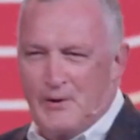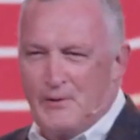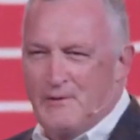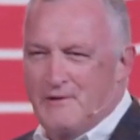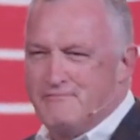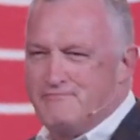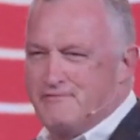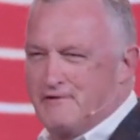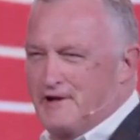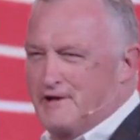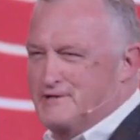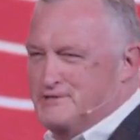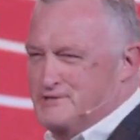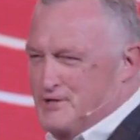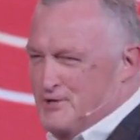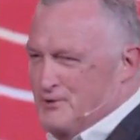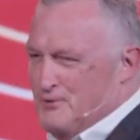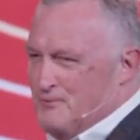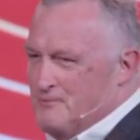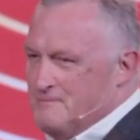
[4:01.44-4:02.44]
going to offend
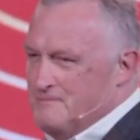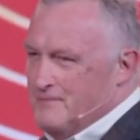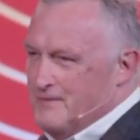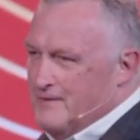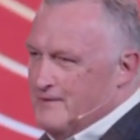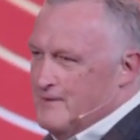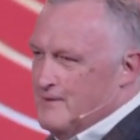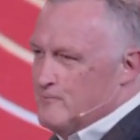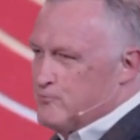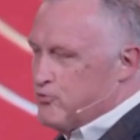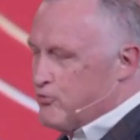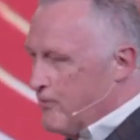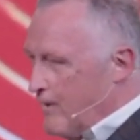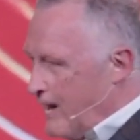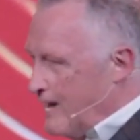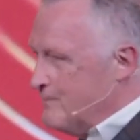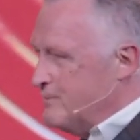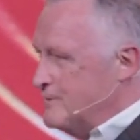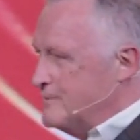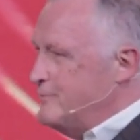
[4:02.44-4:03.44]
you.
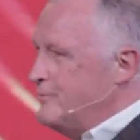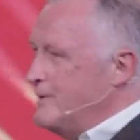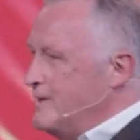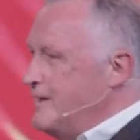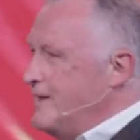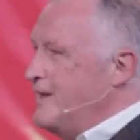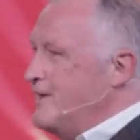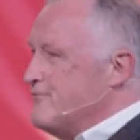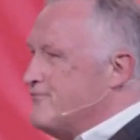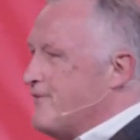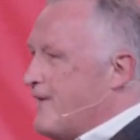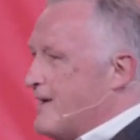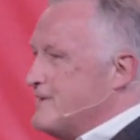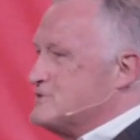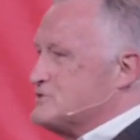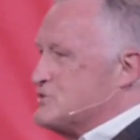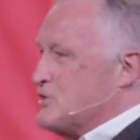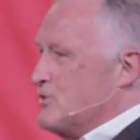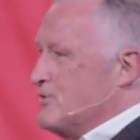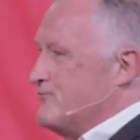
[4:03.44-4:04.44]
Probably, if I
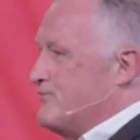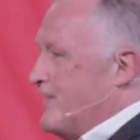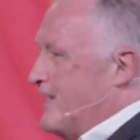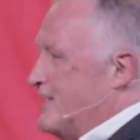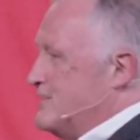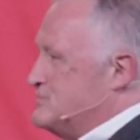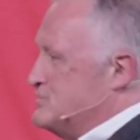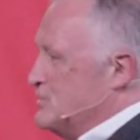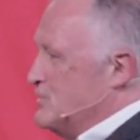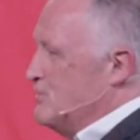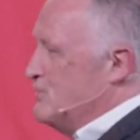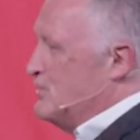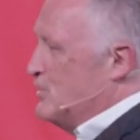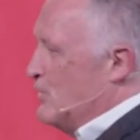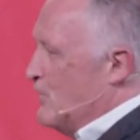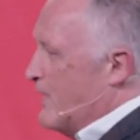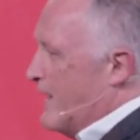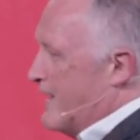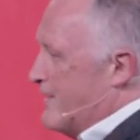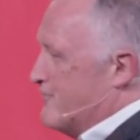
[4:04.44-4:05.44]
surveyed you,
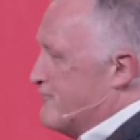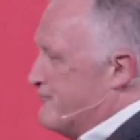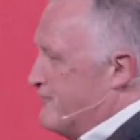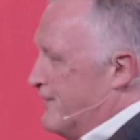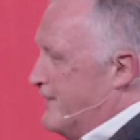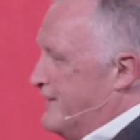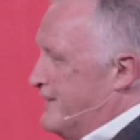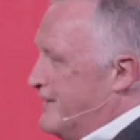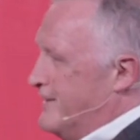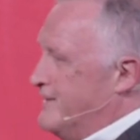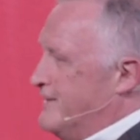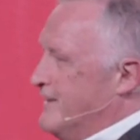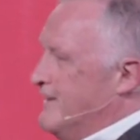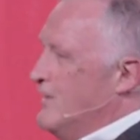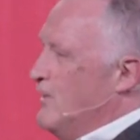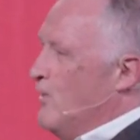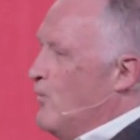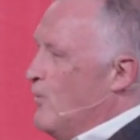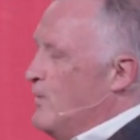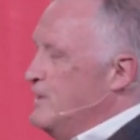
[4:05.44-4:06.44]
you got offended
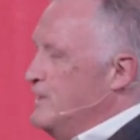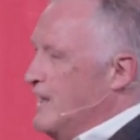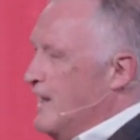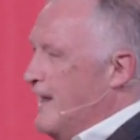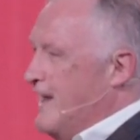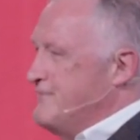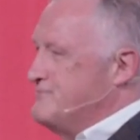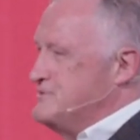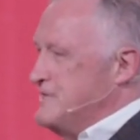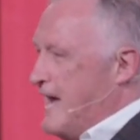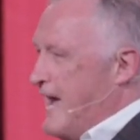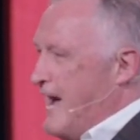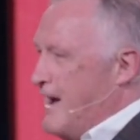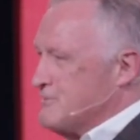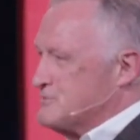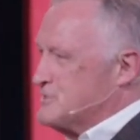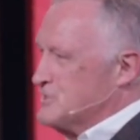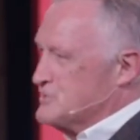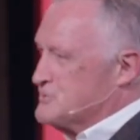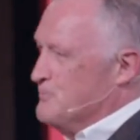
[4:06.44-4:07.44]
when you left your
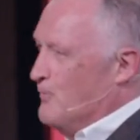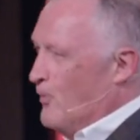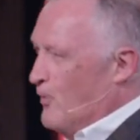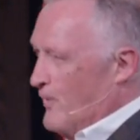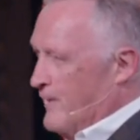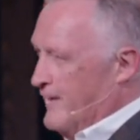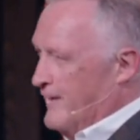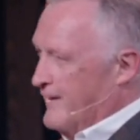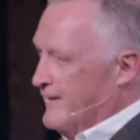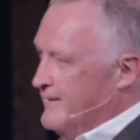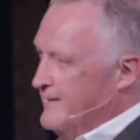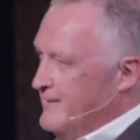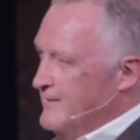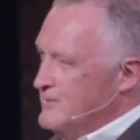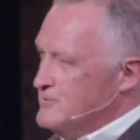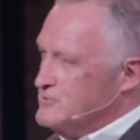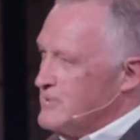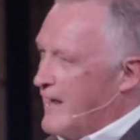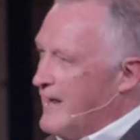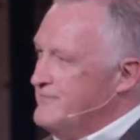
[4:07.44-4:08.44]
house this morning.
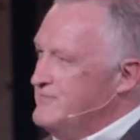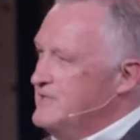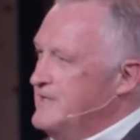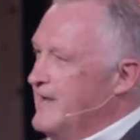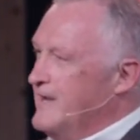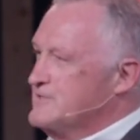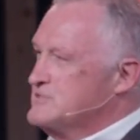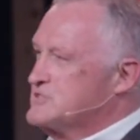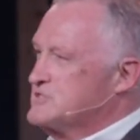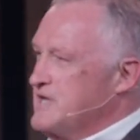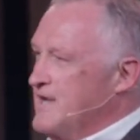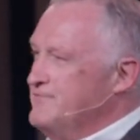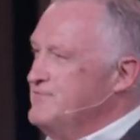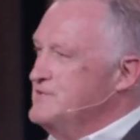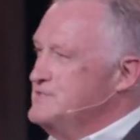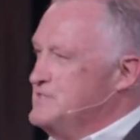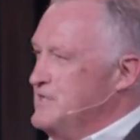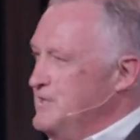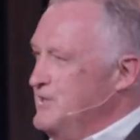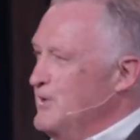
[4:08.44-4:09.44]
Driving down
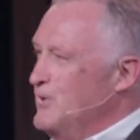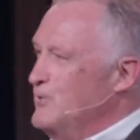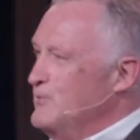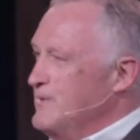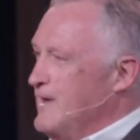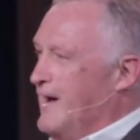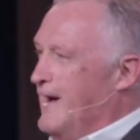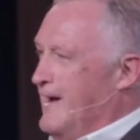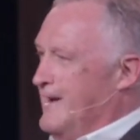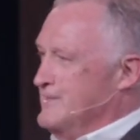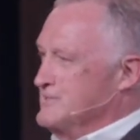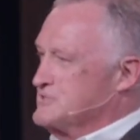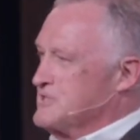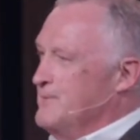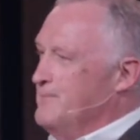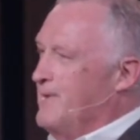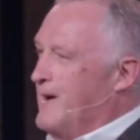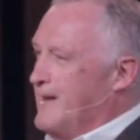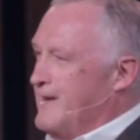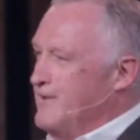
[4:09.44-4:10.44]
1709,
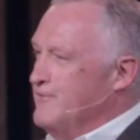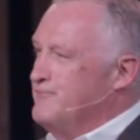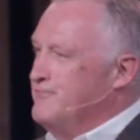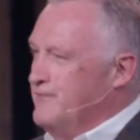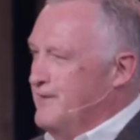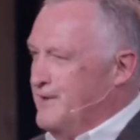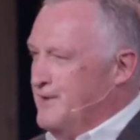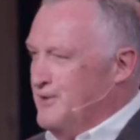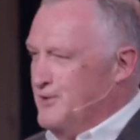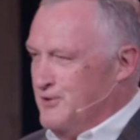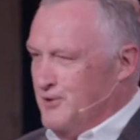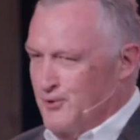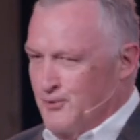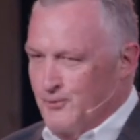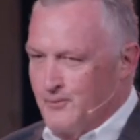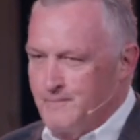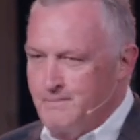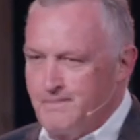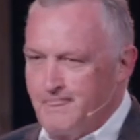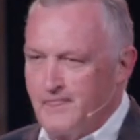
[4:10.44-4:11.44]
somebody offended
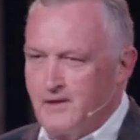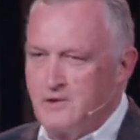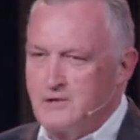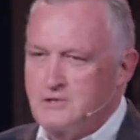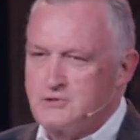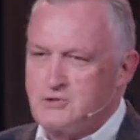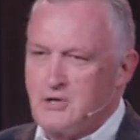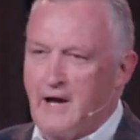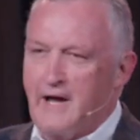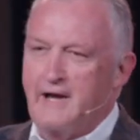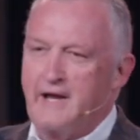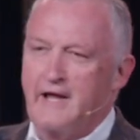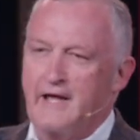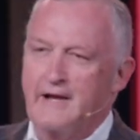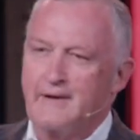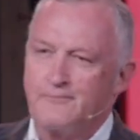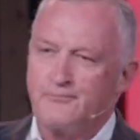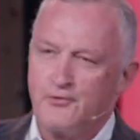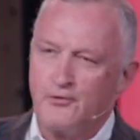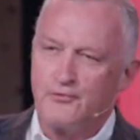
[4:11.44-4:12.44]
you. Trying to
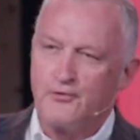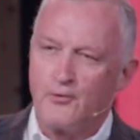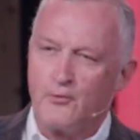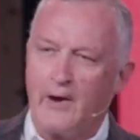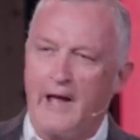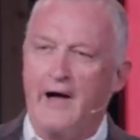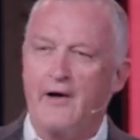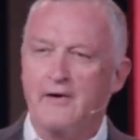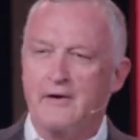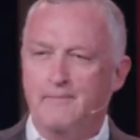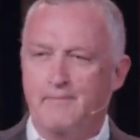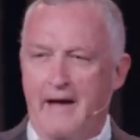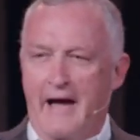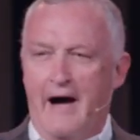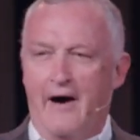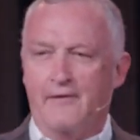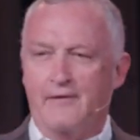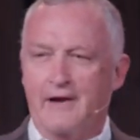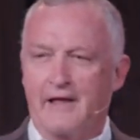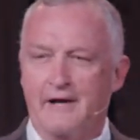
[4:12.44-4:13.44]
get them through the
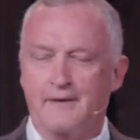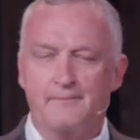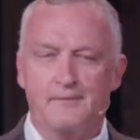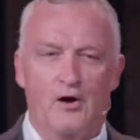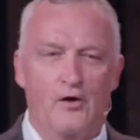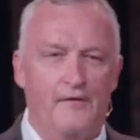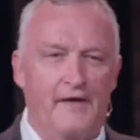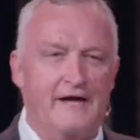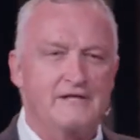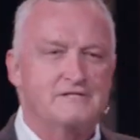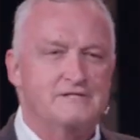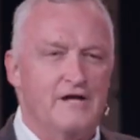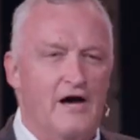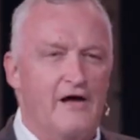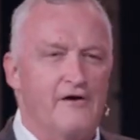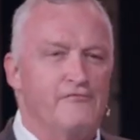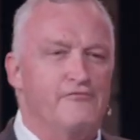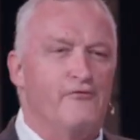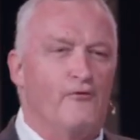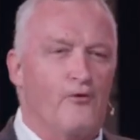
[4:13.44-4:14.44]
roundabout, let them know that's
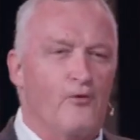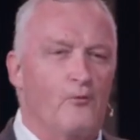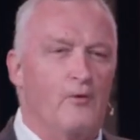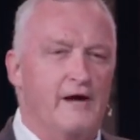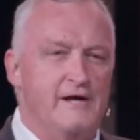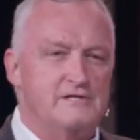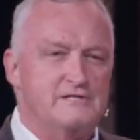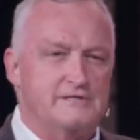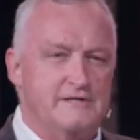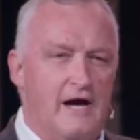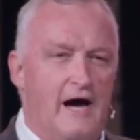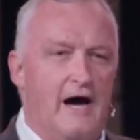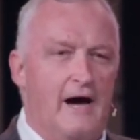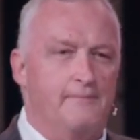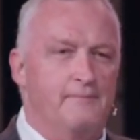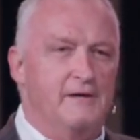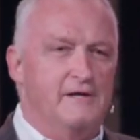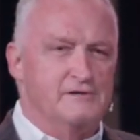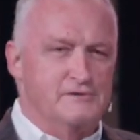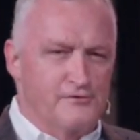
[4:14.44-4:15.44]
not a four way
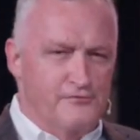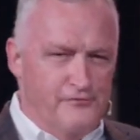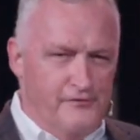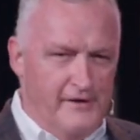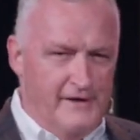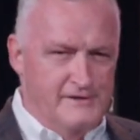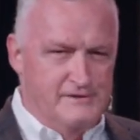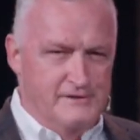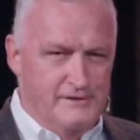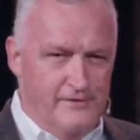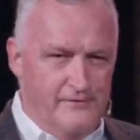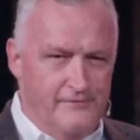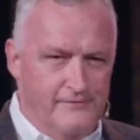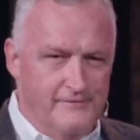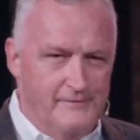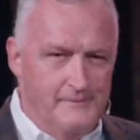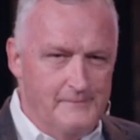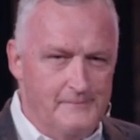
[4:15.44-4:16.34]
stop is offensive.